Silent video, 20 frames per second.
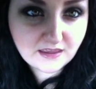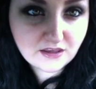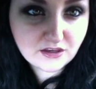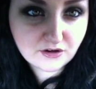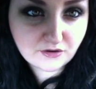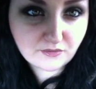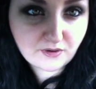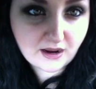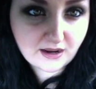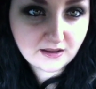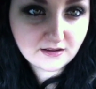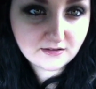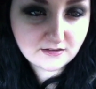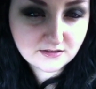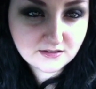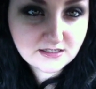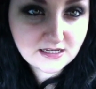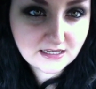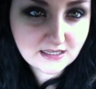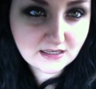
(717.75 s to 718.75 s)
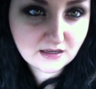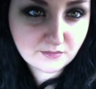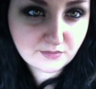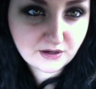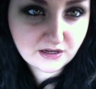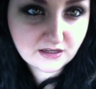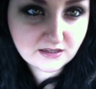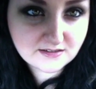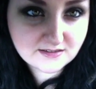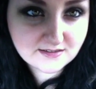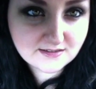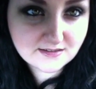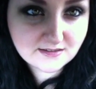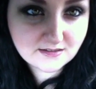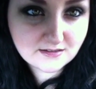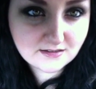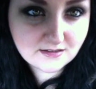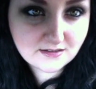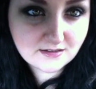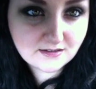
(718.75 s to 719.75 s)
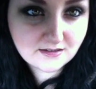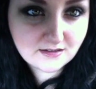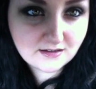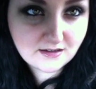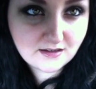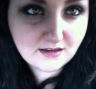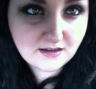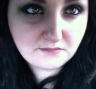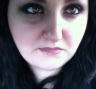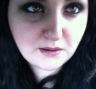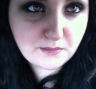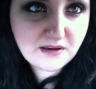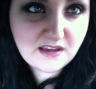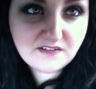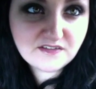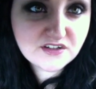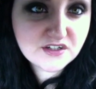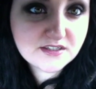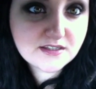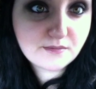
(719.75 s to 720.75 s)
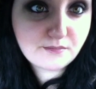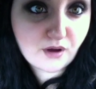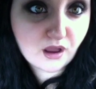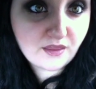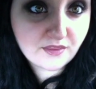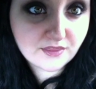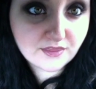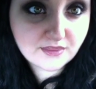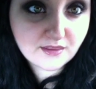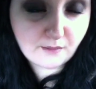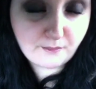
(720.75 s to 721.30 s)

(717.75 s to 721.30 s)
you're right. Taking a break is maybe even a month.